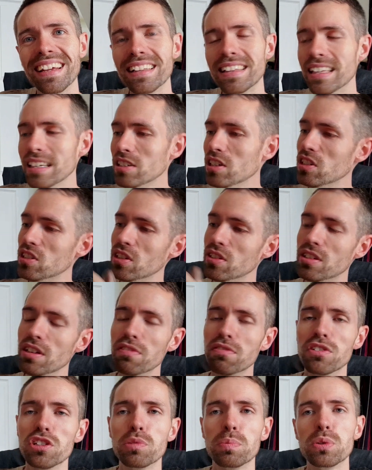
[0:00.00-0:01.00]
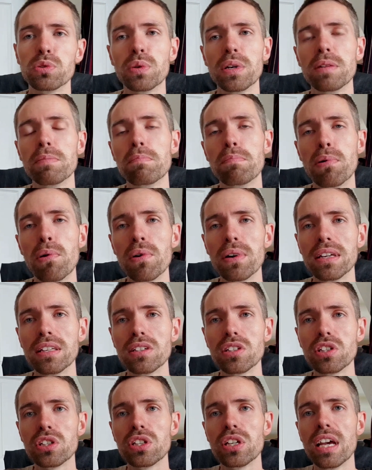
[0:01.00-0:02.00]
This is the difference between
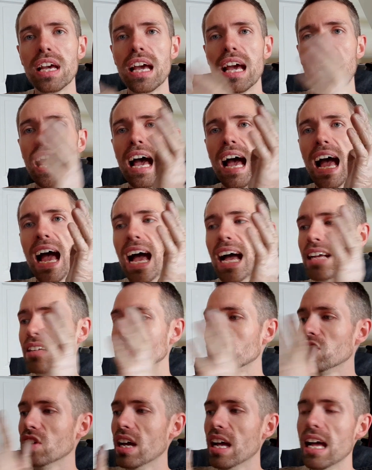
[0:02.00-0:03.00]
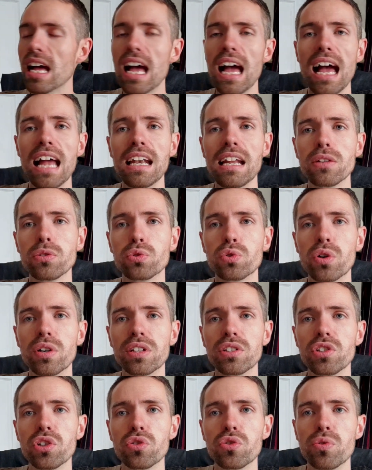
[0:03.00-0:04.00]
points and
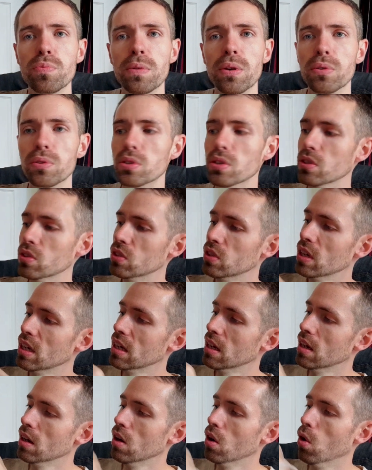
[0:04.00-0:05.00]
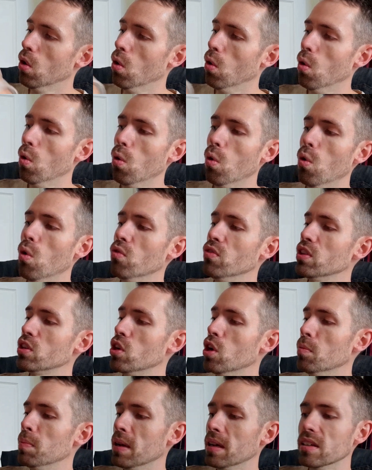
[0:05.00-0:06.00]
electronic distributors. All the
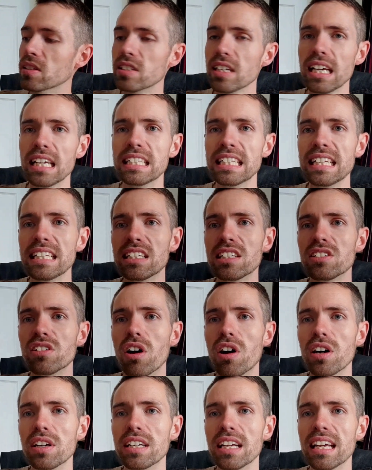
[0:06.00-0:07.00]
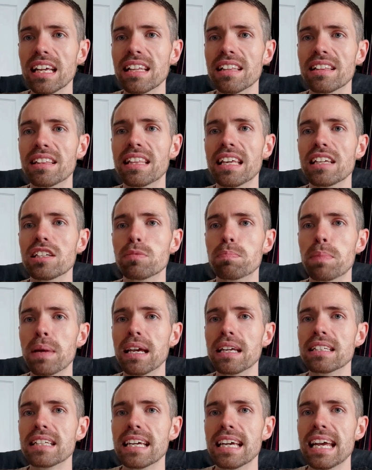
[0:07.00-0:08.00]
gubbins is inside this
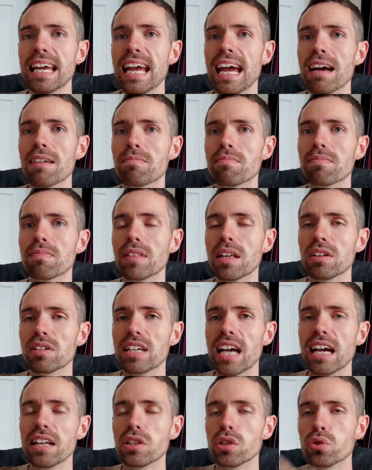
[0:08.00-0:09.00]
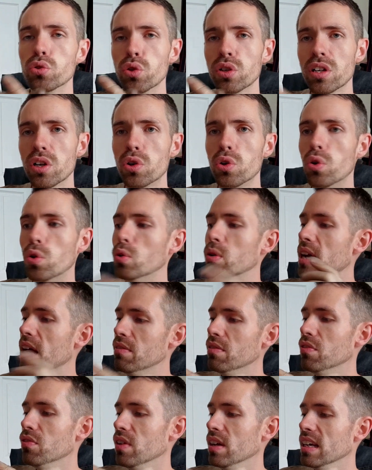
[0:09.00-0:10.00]
bit here, okay? The trigger cord,
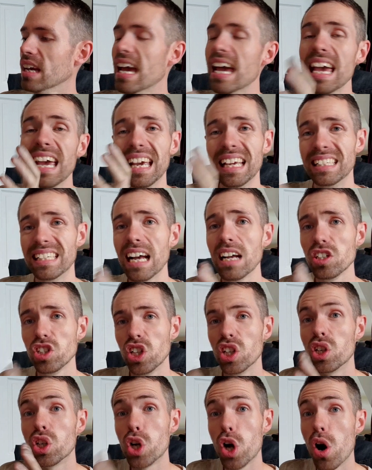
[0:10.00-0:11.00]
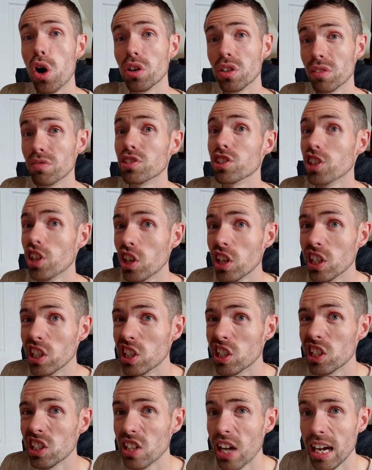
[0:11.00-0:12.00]
everything. It's actually kind of solid
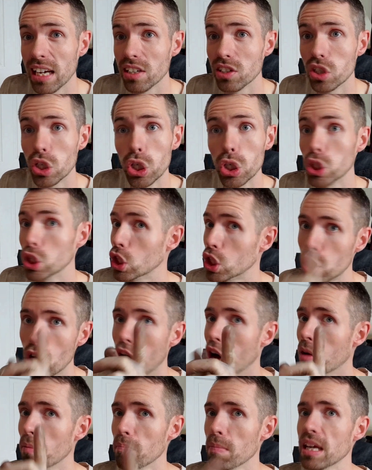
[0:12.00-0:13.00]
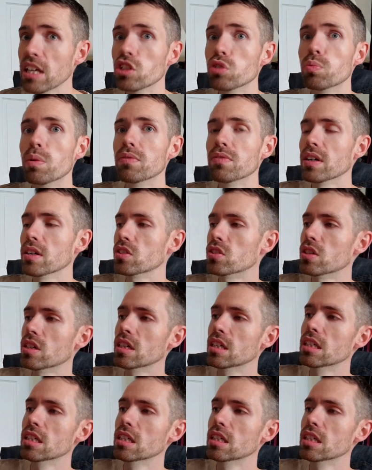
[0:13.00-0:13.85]
state. You can't mess with it.